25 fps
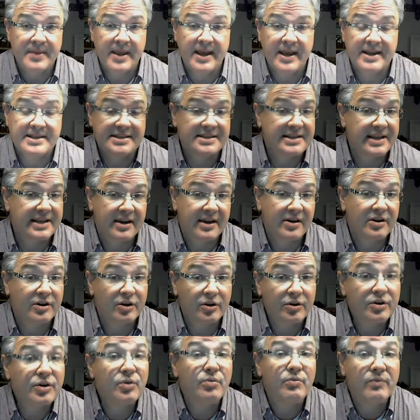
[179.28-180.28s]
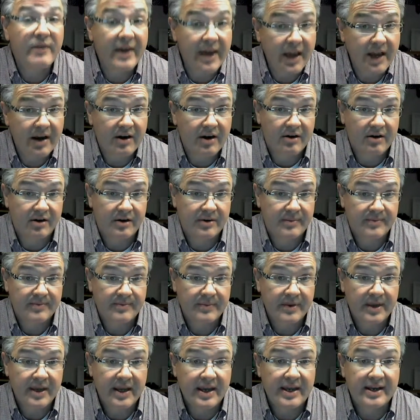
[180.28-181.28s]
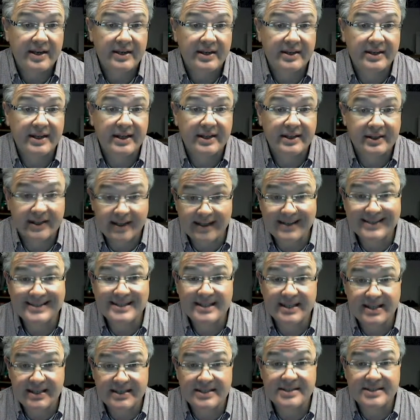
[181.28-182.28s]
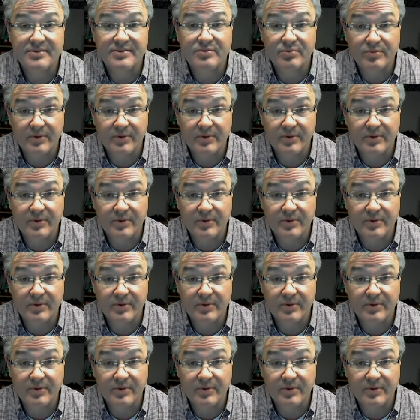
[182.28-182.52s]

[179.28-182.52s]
as they are not aware that this is